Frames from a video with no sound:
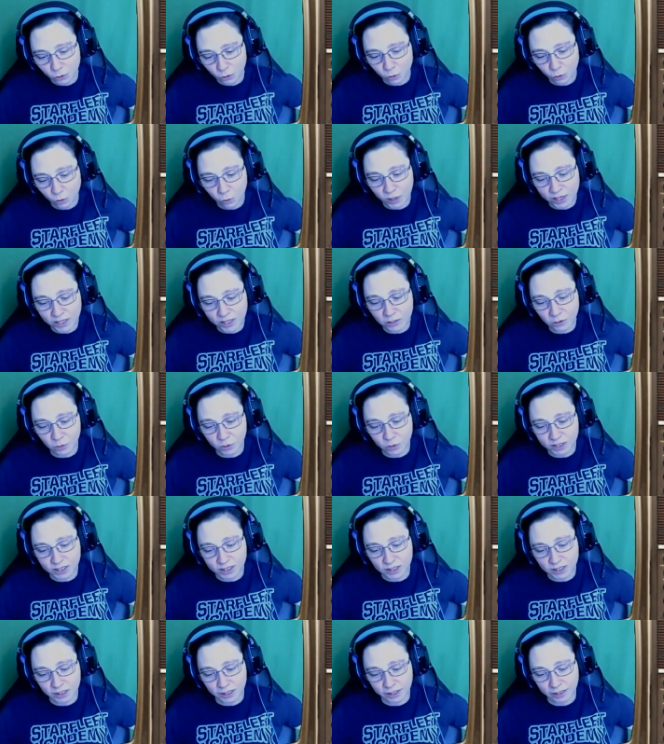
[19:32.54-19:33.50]
Wind
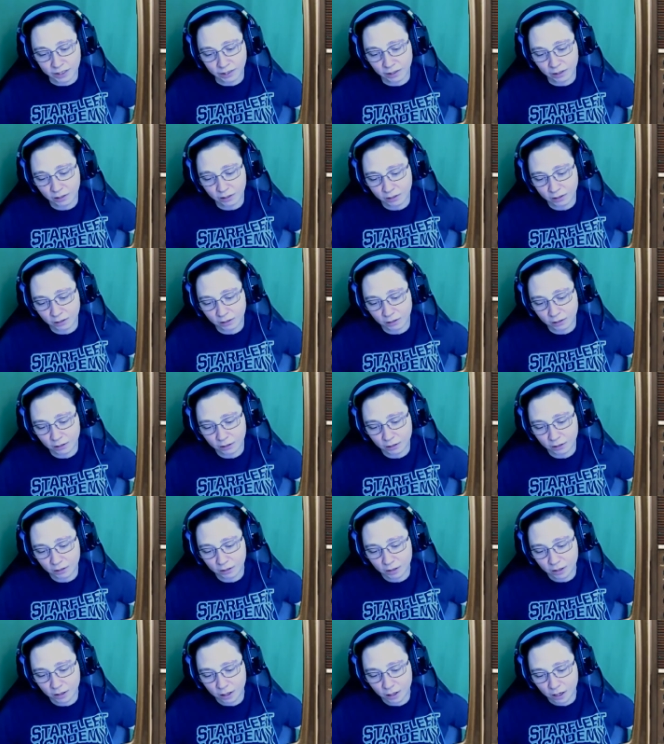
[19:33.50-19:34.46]
whistling,
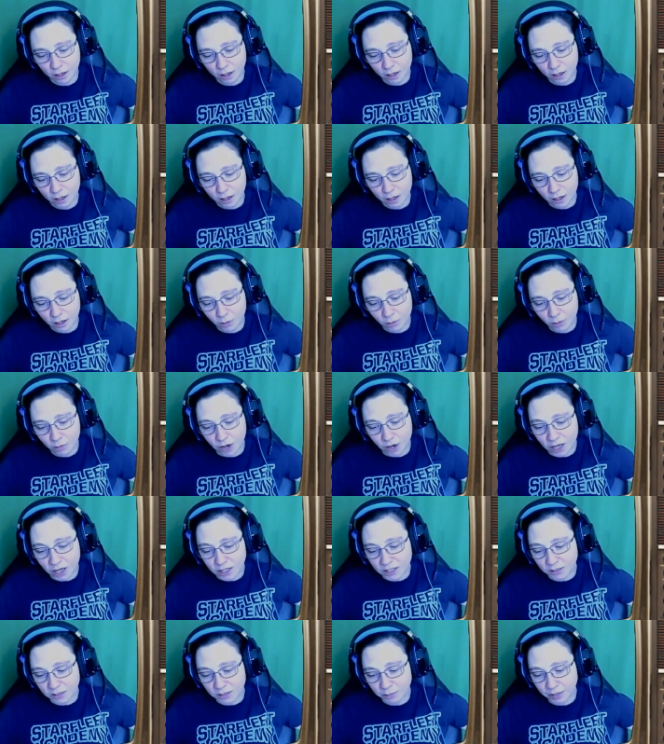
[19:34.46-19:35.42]

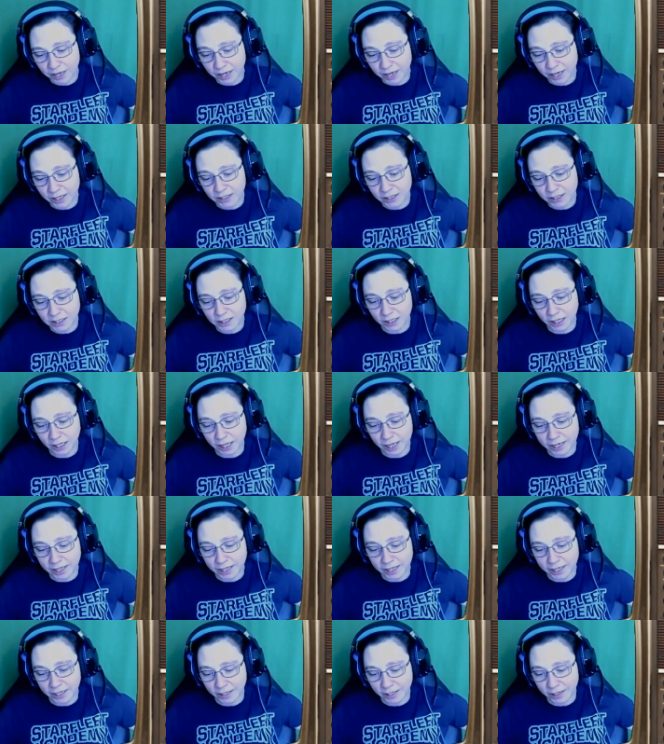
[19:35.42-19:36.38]
pots and pans
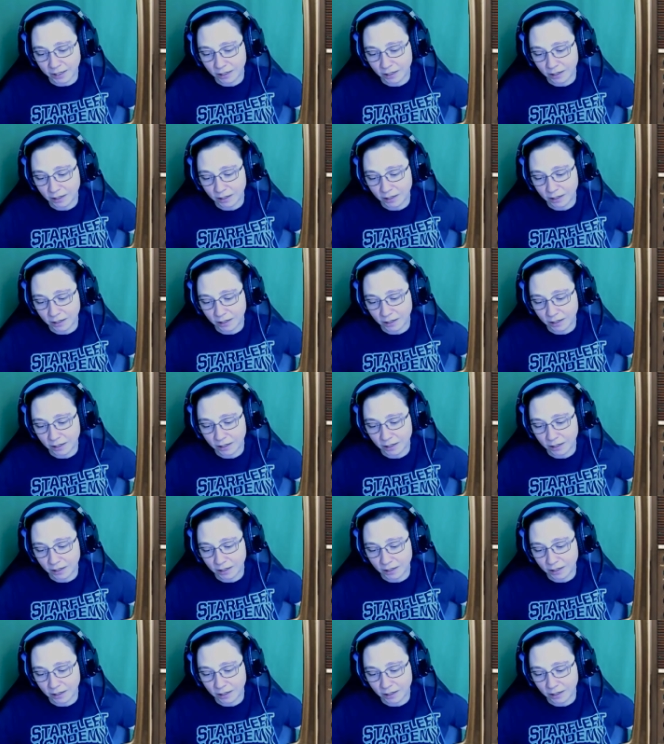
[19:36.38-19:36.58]
clanking,